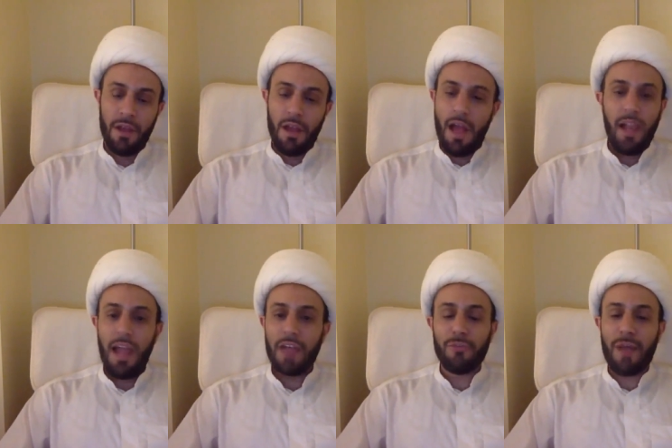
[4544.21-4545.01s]

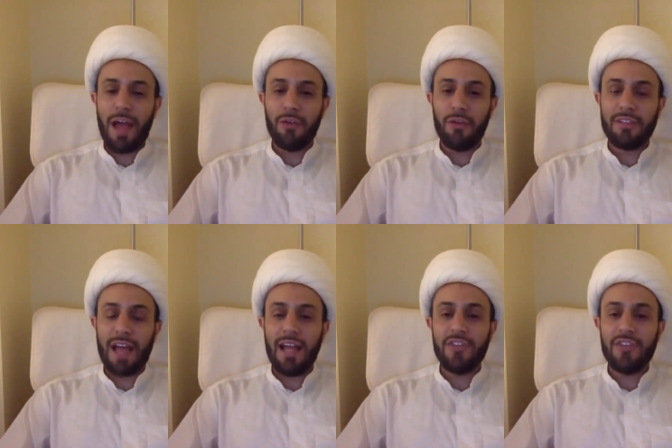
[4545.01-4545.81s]
Allah subhanahu wa
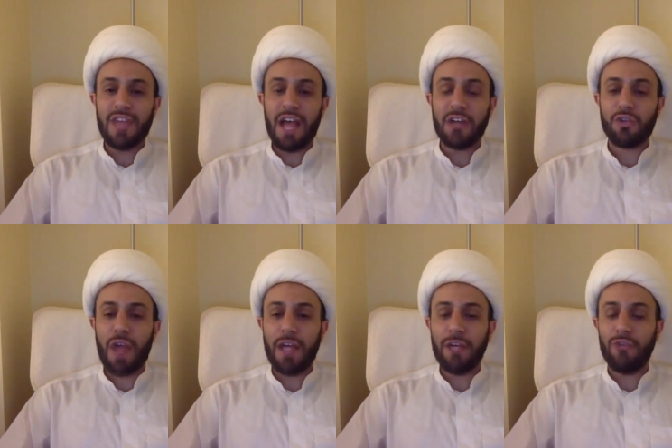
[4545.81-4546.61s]
ta'ala is not
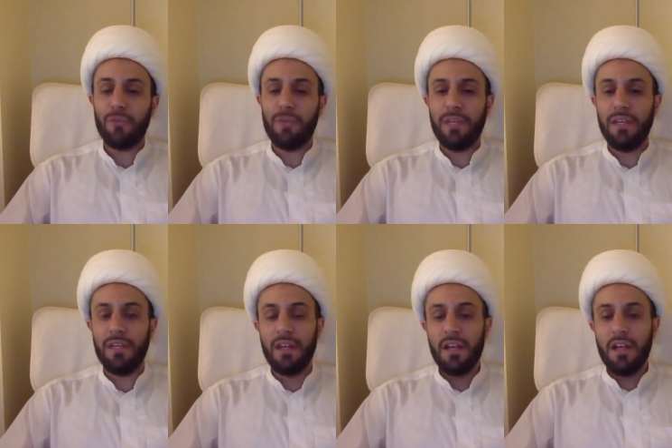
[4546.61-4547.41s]
trying to
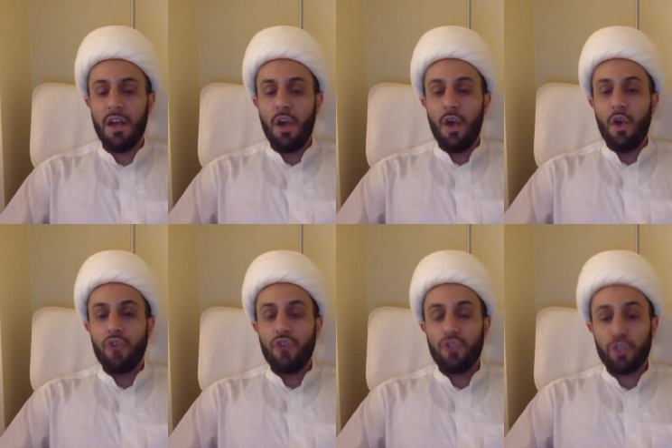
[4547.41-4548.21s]
be
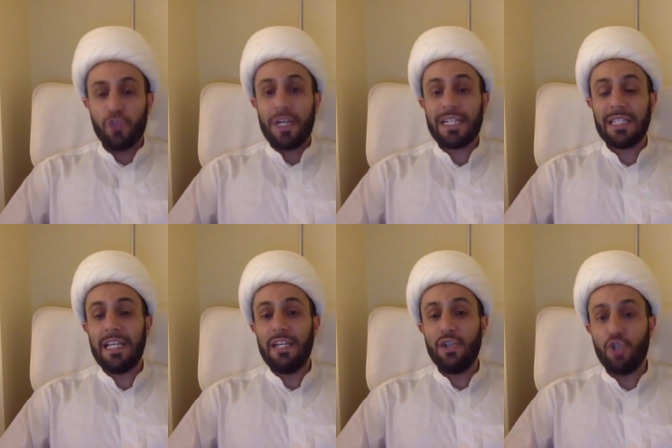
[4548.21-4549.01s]

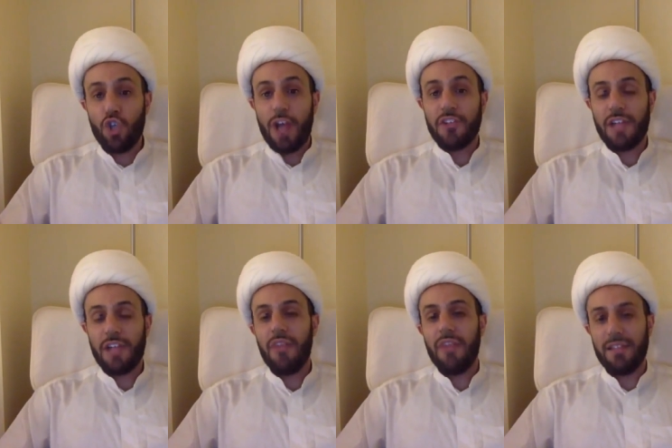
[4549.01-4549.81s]
strictly just
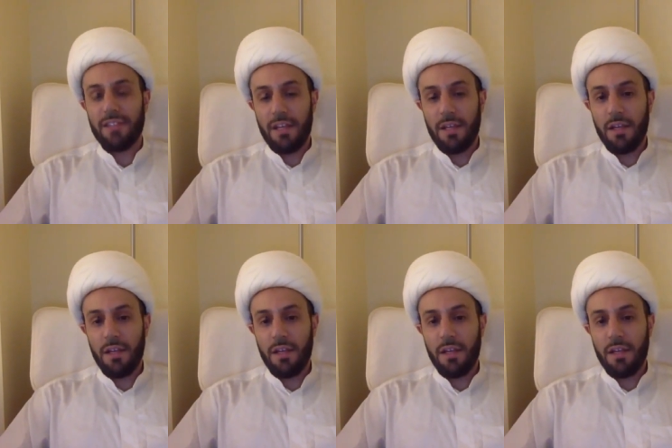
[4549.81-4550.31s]
on that day.